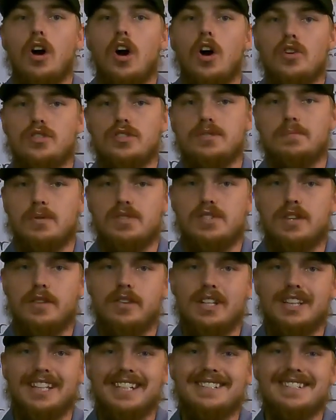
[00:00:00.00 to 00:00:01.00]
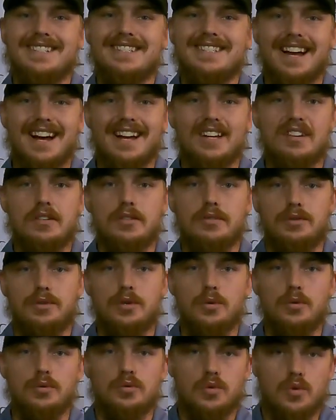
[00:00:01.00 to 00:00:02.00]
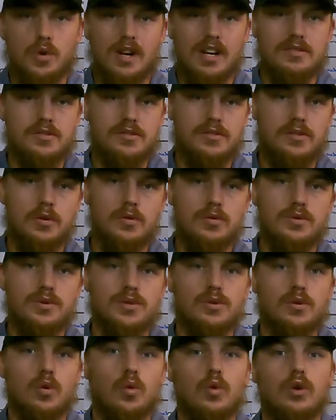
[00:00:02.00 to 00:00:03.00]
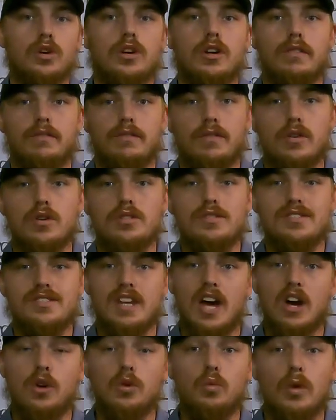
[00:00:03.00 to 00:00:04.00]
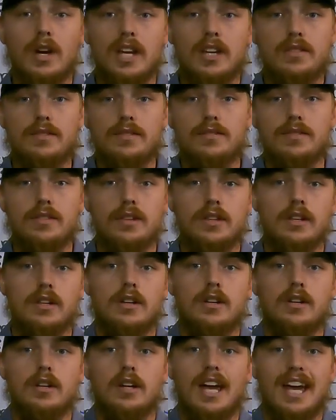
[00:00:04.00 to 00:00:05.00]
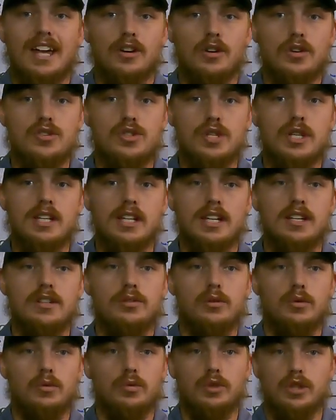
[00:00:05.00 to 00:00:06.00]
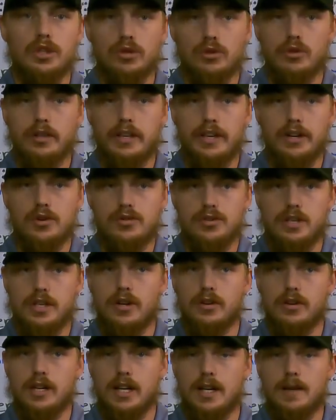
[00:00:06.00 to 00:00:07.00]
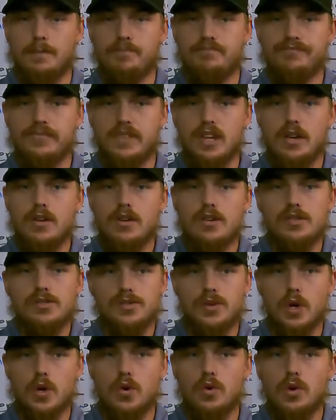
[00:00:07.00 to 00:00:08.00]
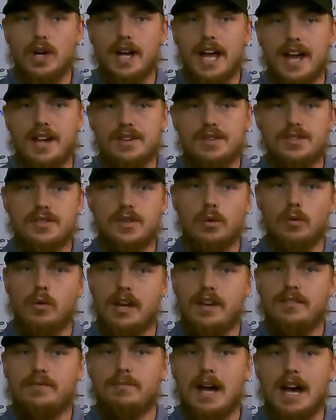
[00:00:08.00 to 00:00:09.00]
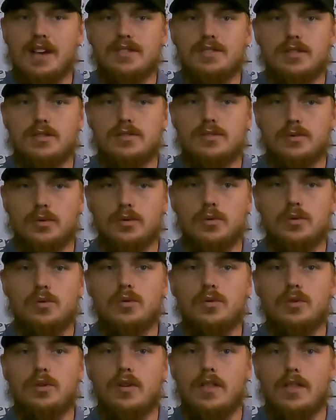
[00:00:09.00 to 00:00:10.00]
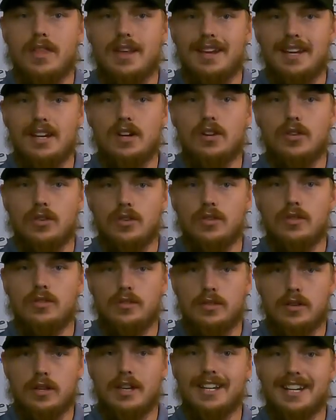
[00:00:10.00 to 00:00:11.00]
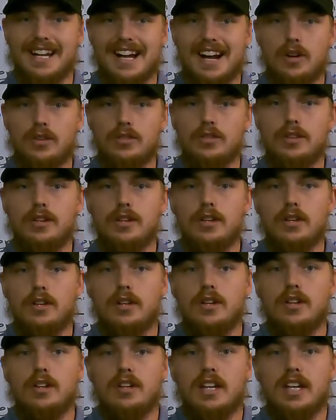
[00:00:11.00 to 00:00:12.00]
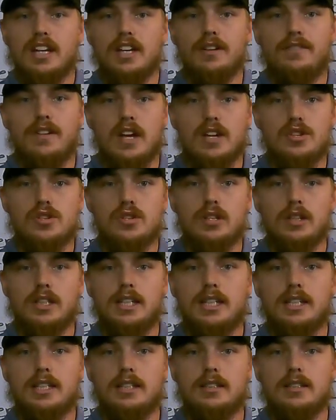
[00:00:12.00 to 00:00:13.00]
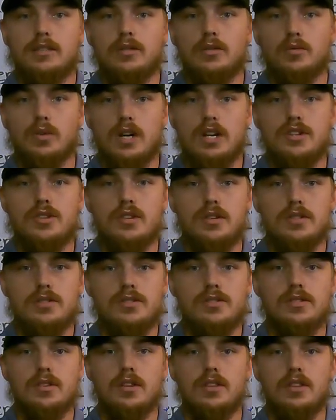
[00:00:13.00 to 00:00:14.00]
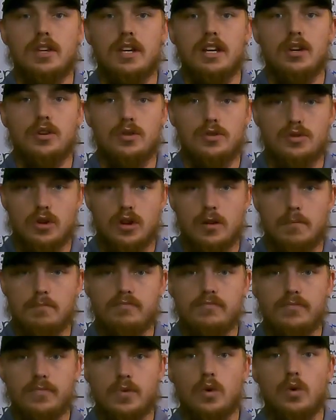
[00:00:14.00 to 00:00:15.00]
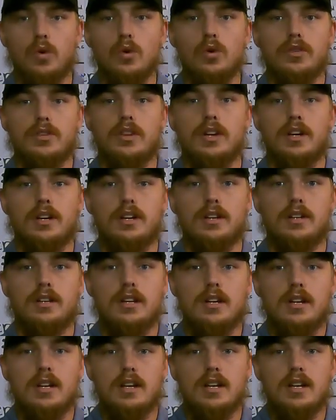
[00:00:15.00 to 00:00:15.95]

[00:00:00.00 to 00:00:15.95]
are specifically designed to transduce or convert sound wave energy into neural energy, okay? So as the wave passes through the ear canal, it eventually reaches the eardrum or the